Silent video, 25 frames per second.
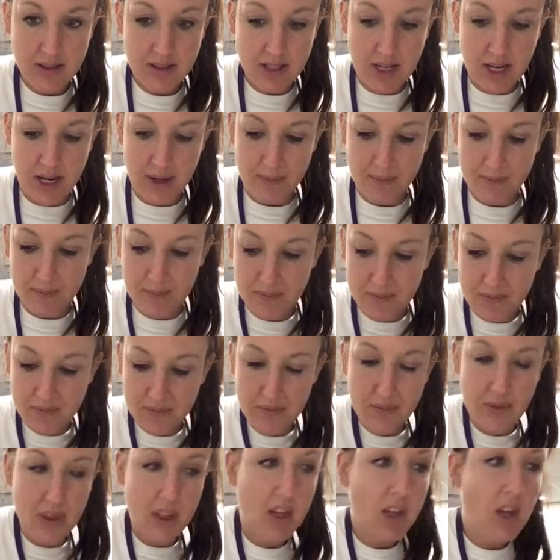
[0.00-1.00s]
Okay,
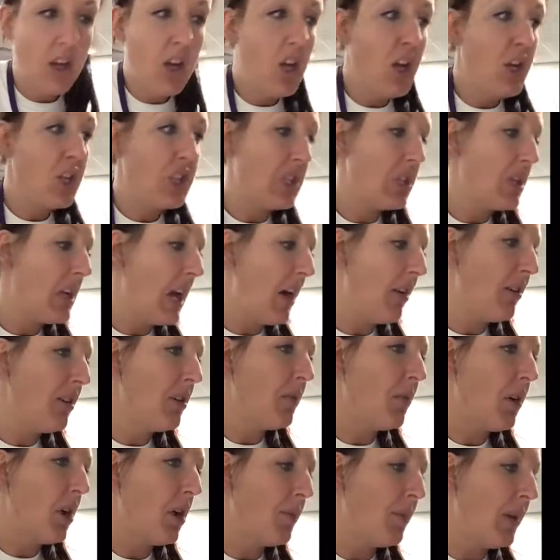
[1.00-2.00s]
so now
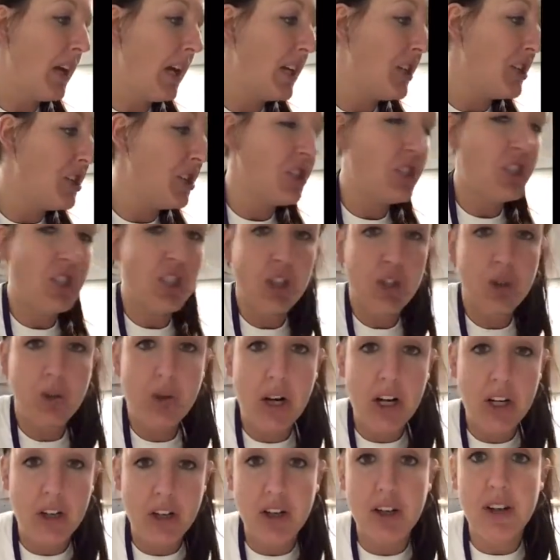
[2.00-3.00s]
you are on page
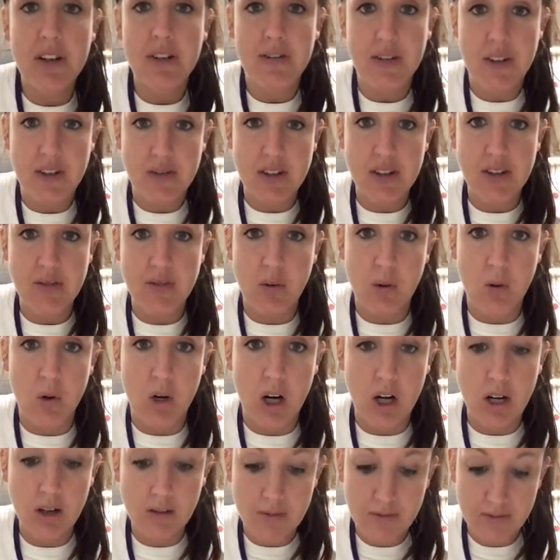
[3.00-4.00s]

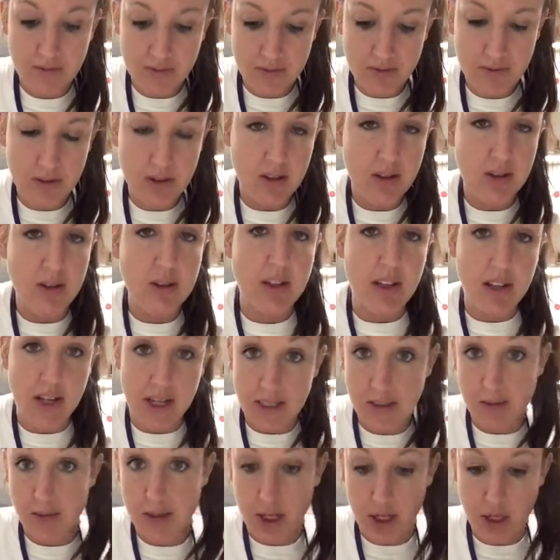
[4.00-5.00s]
254. The
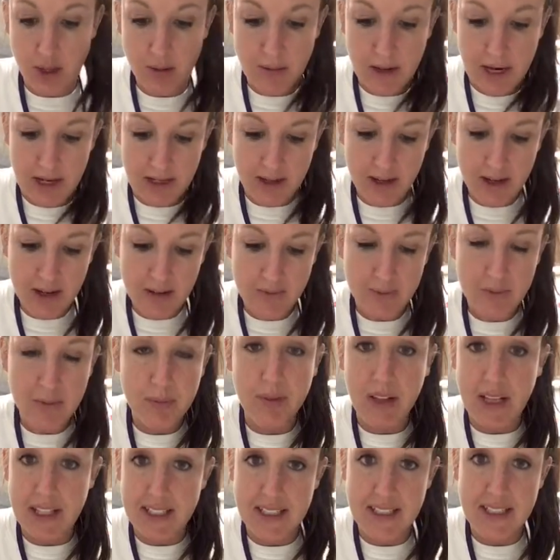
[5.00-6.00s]
next one in your packet,
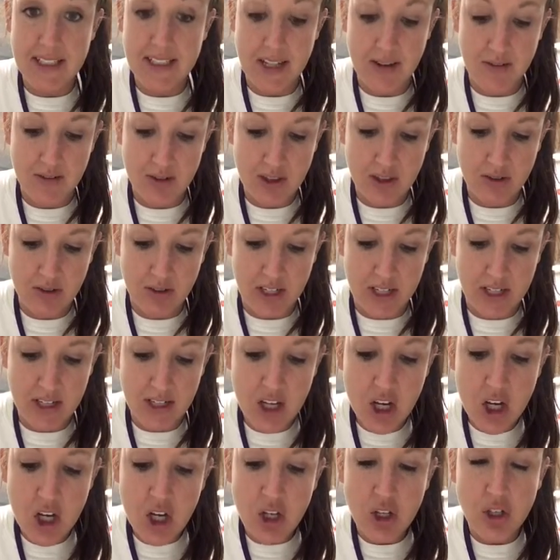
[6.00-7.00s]
lesson 7.3,
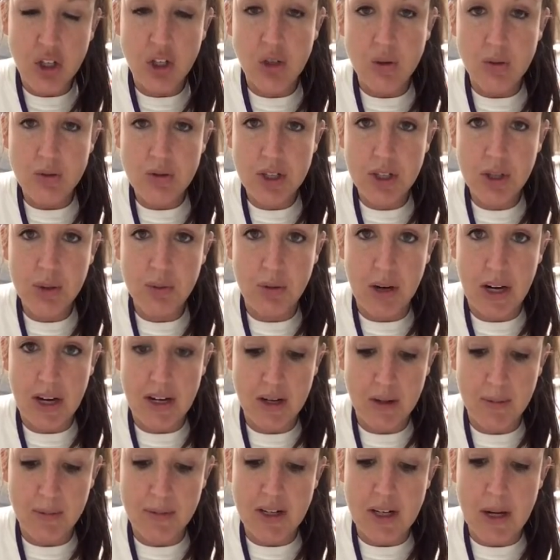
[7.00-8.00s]
using
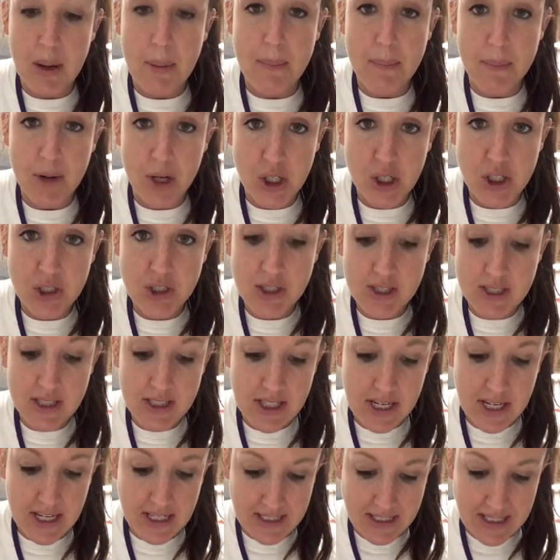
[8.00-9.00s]
random
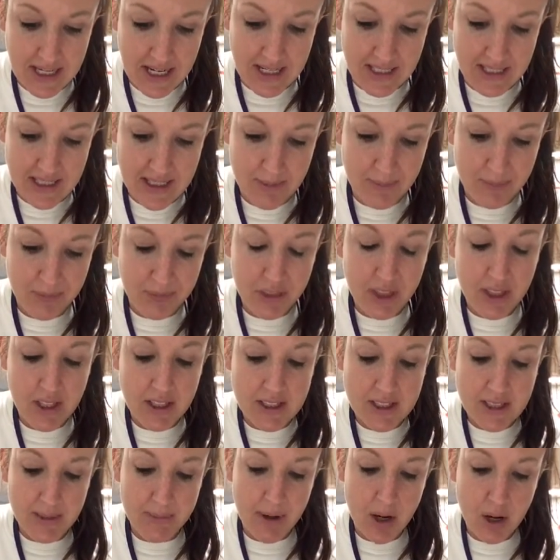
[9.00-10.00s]
numbers. It says,
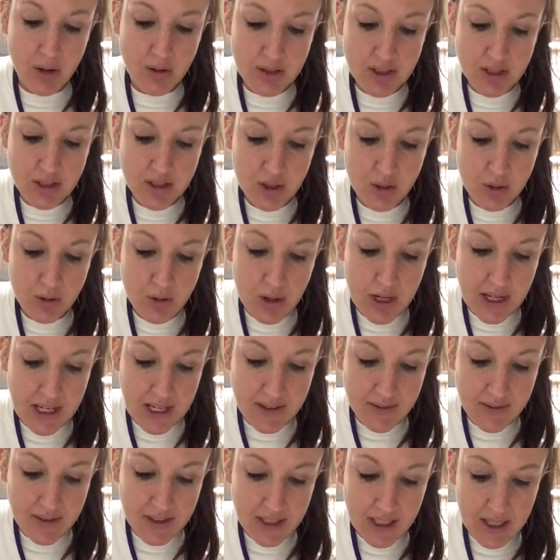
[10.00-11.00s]
suppose 2
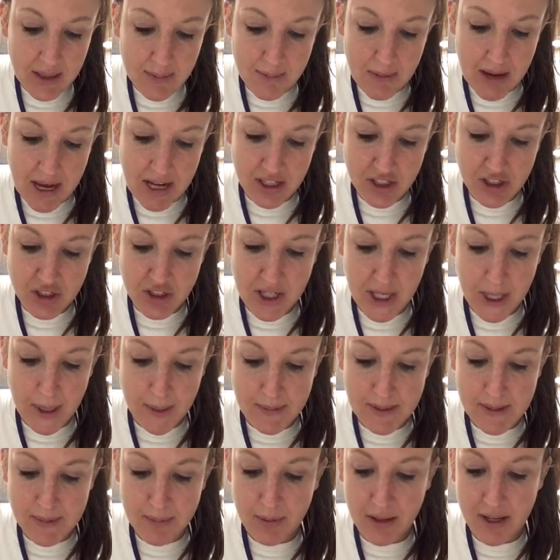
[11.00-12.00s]
evenly matched
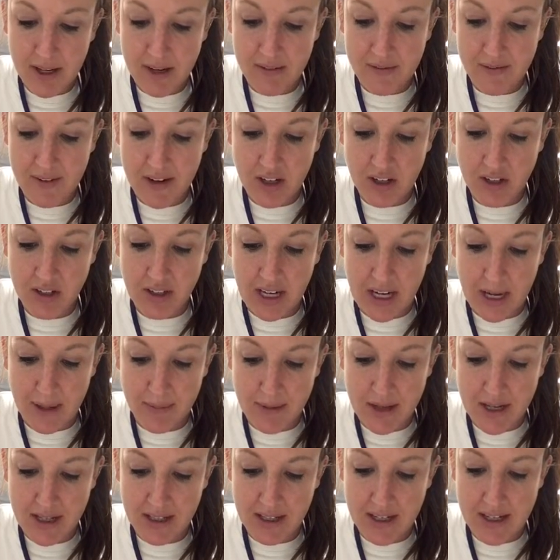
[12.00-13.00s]
teams play a fair
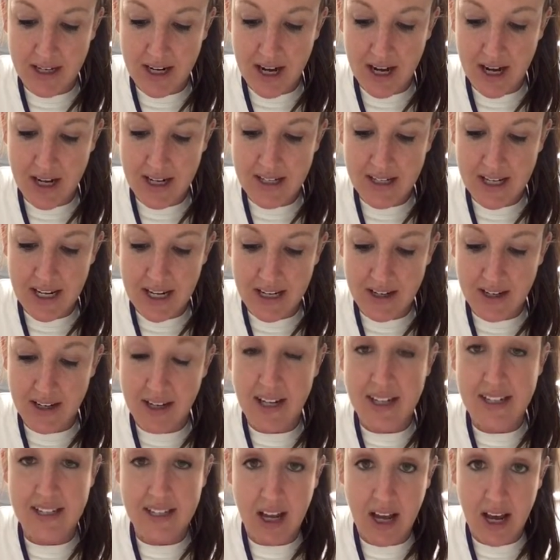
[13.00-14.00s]
game that cannot end
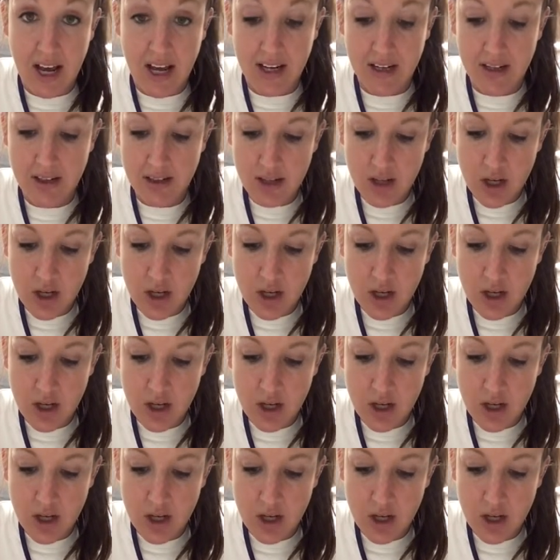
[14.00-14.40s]
in a tie.